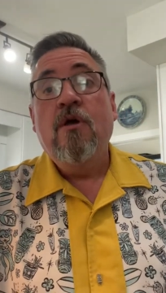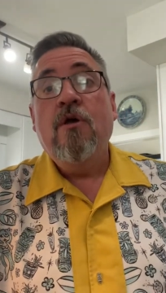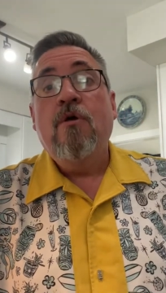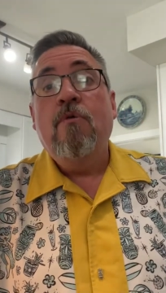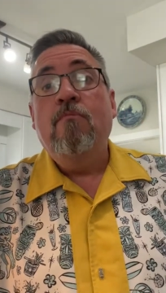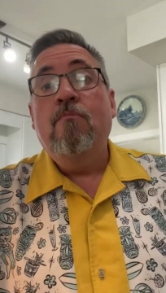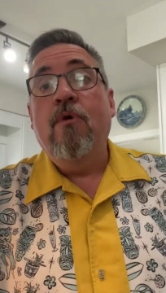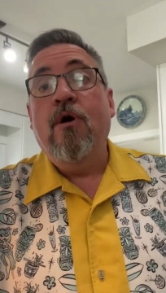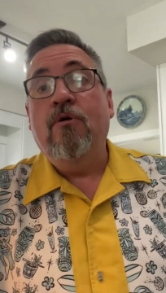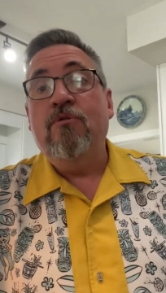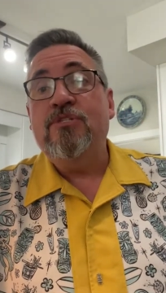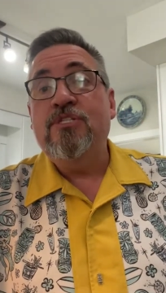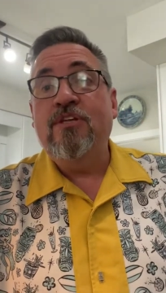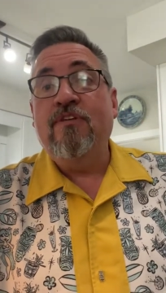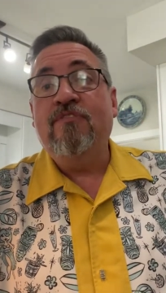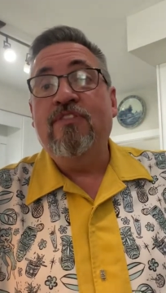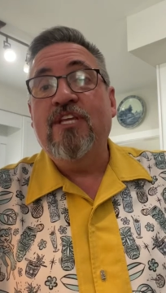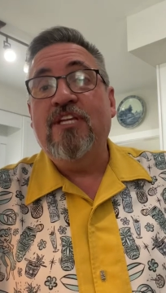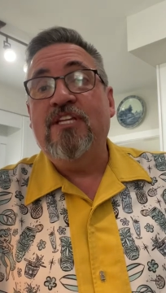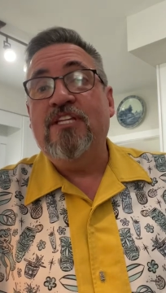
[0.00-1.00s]
most
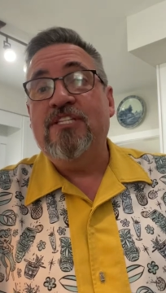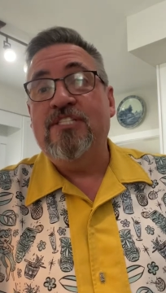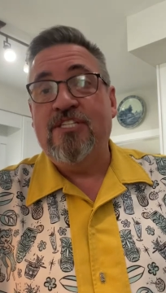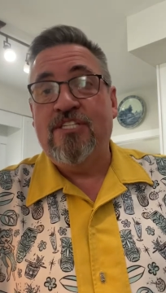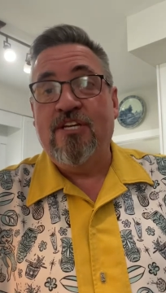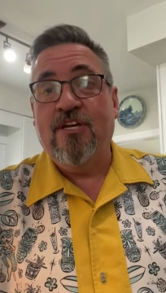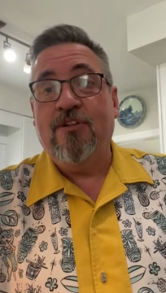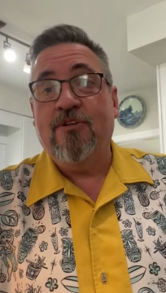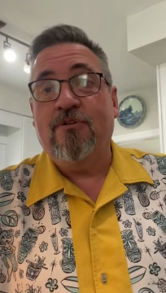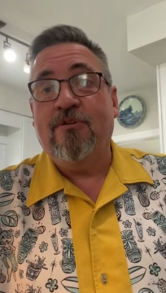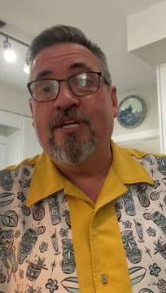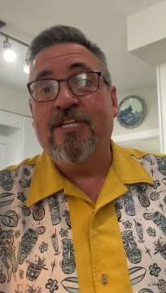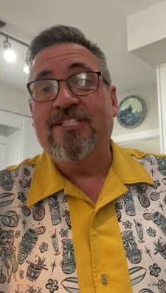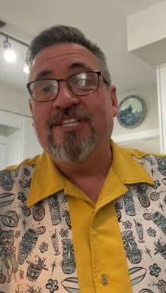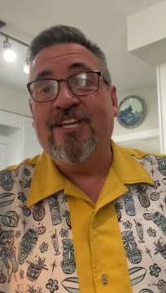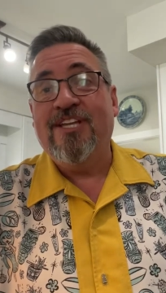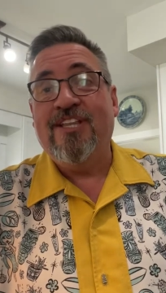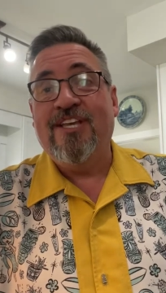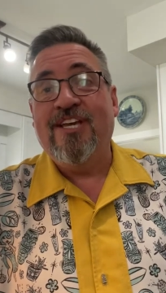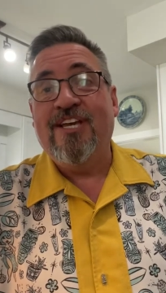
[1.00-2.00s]
of the
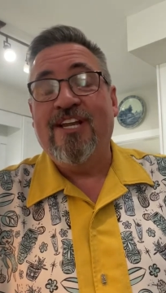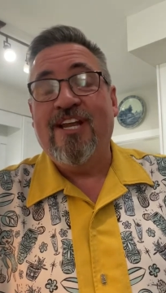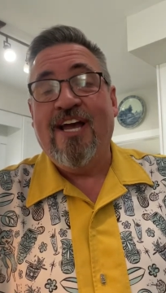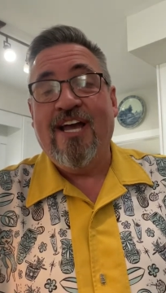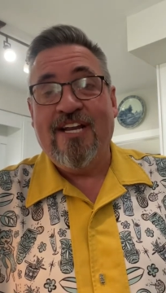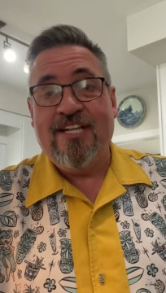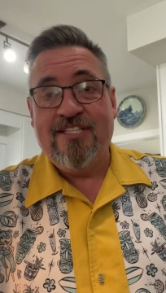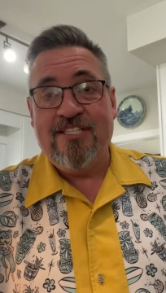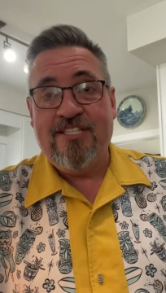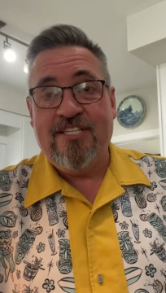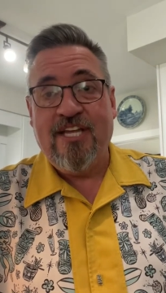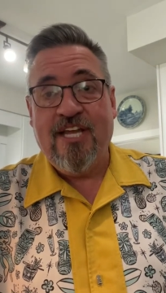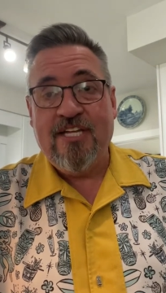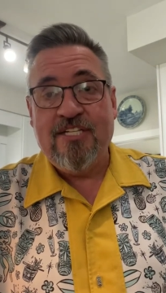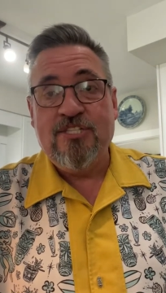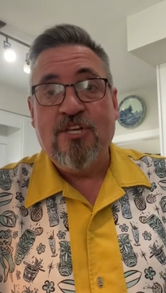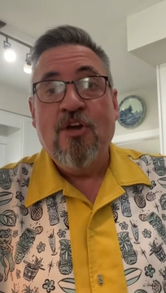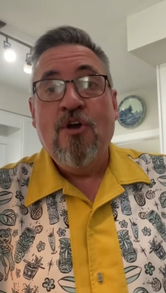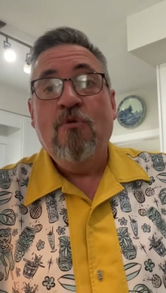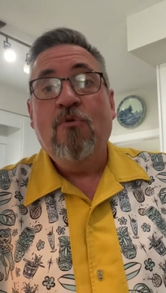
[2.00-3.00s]
distilleries in the United
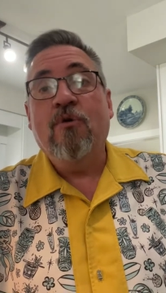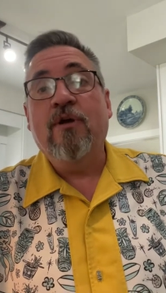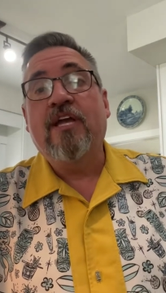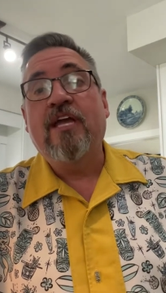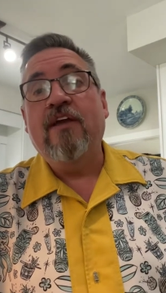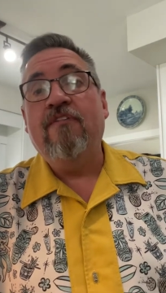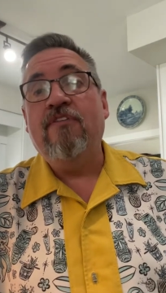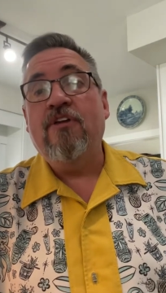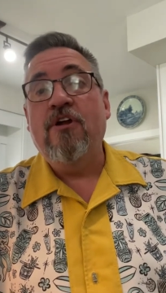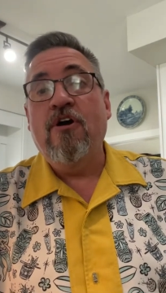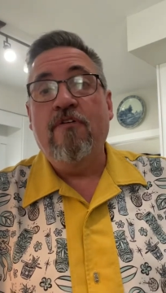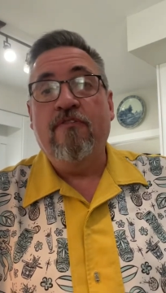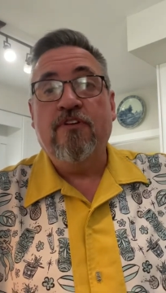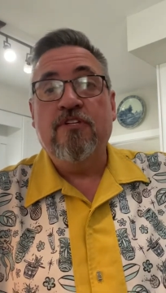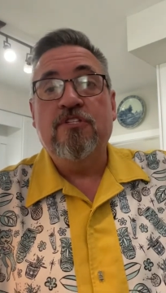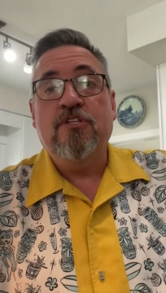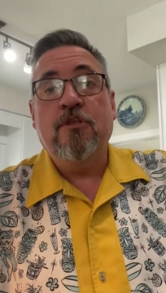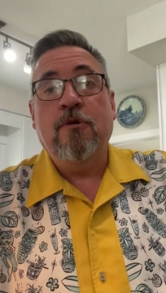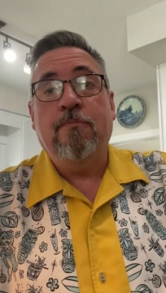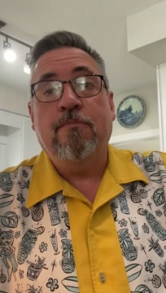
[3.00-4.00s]
States were given over
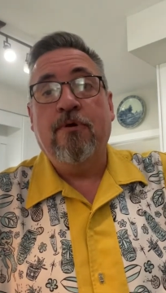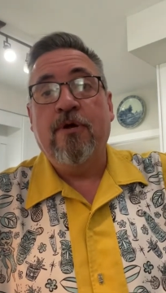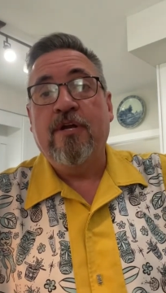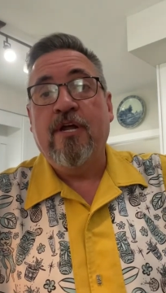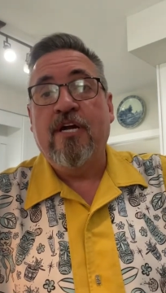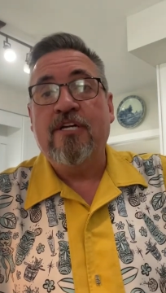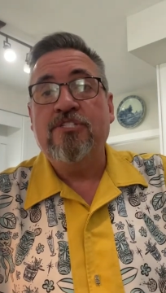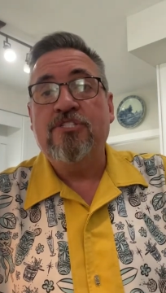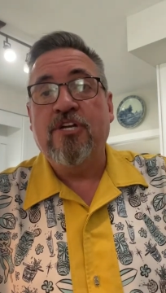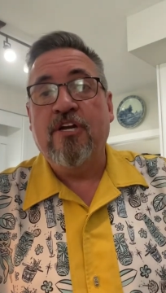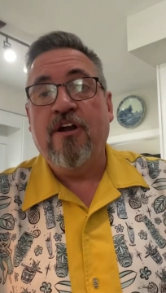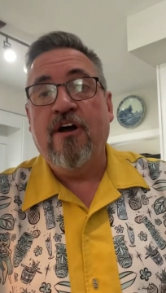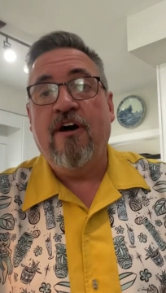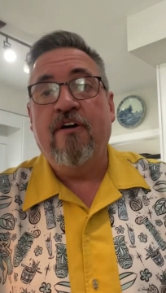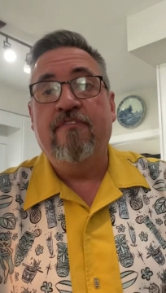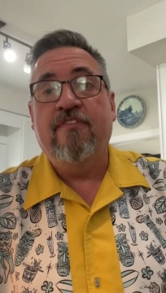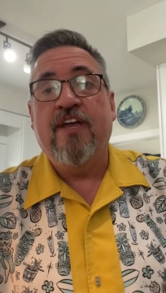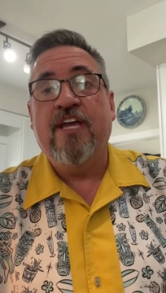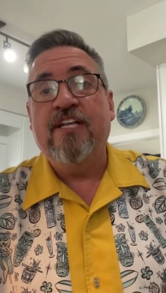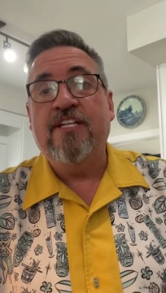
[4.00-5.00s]
to the production
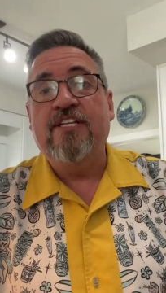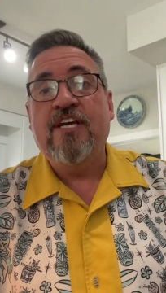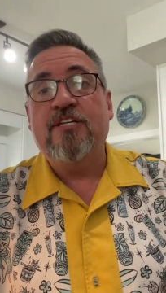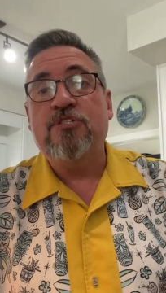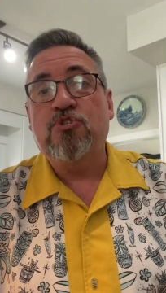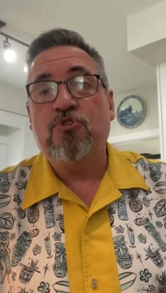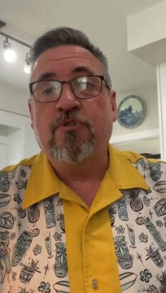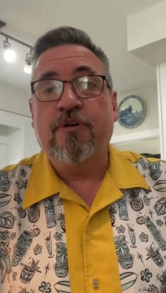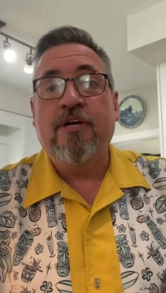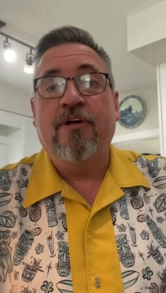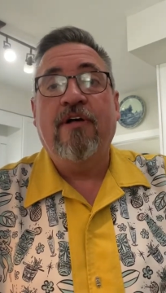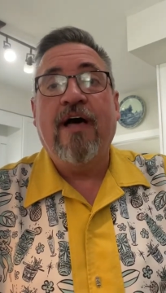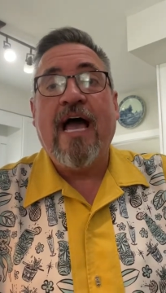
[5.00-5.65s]
of industrial